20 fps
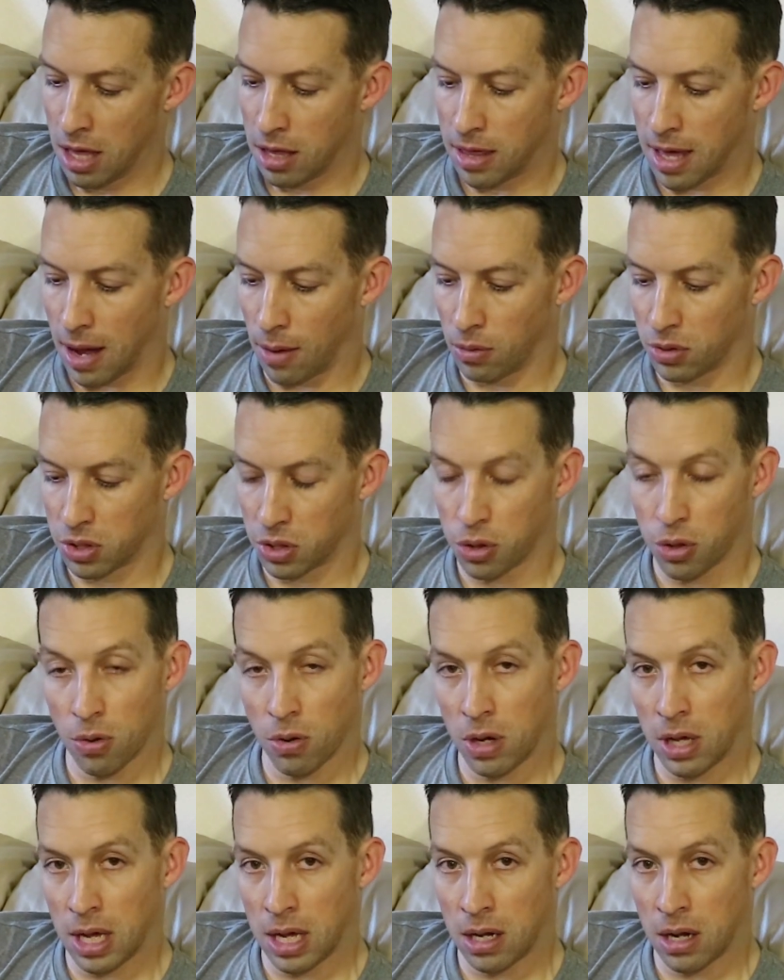That was
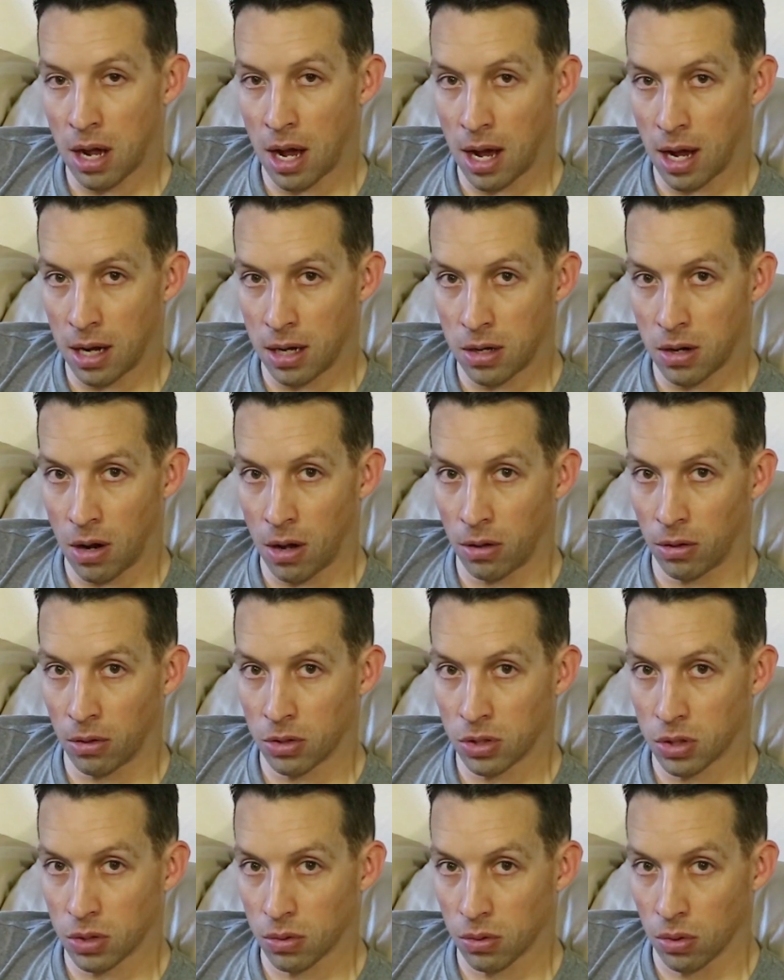
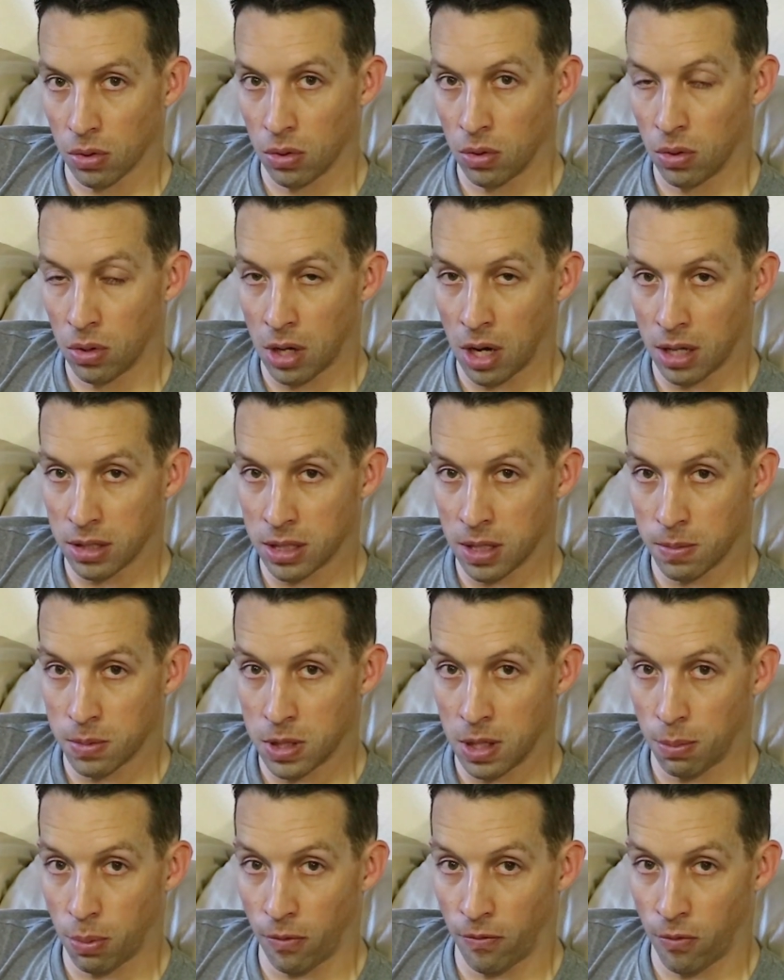$39 through Concept
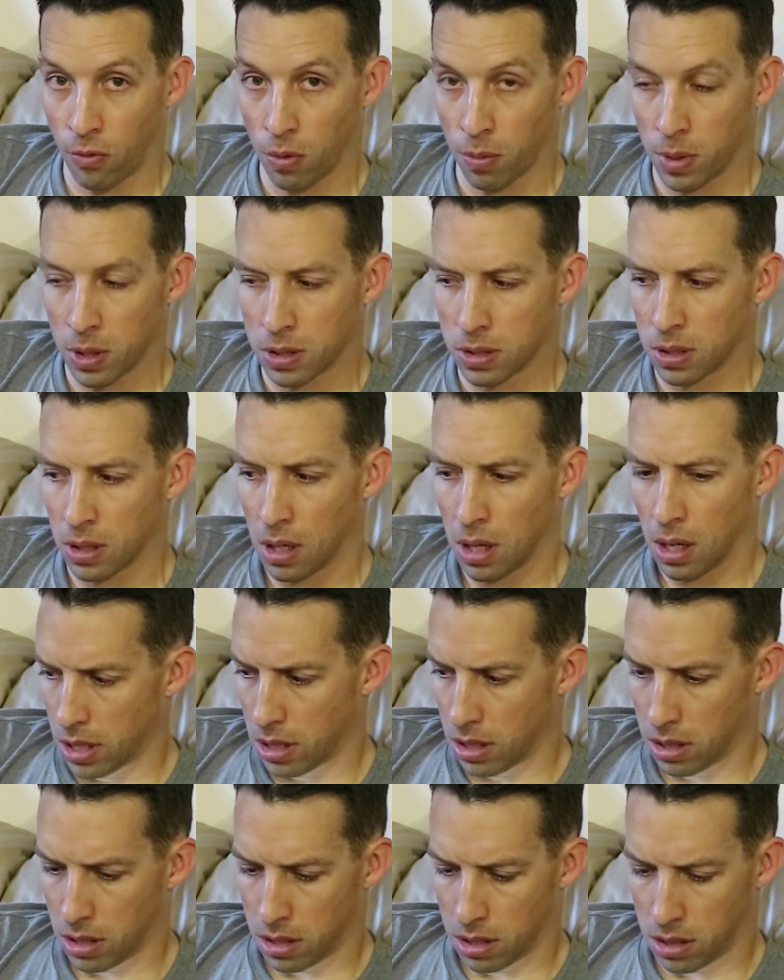Z Performance.
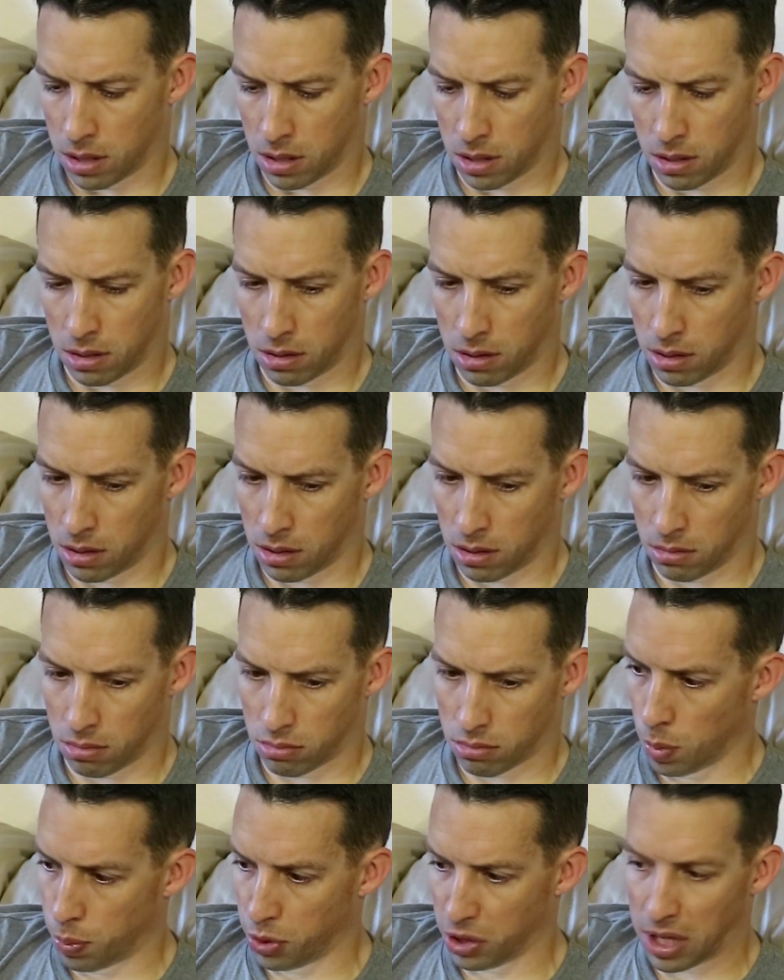
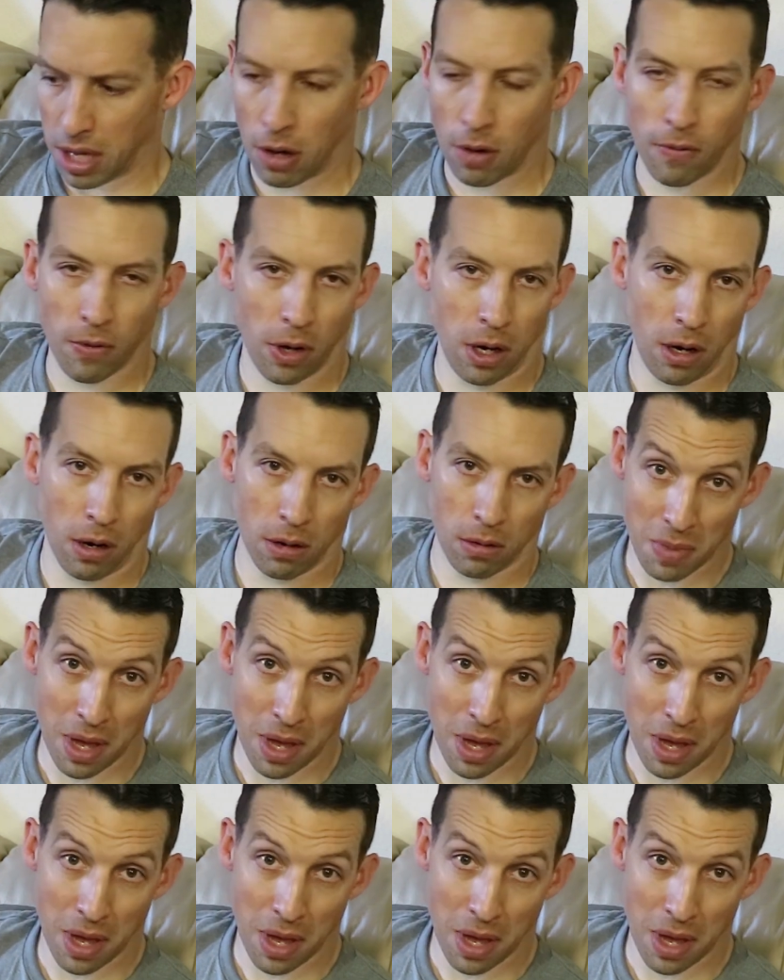We'll put that over here.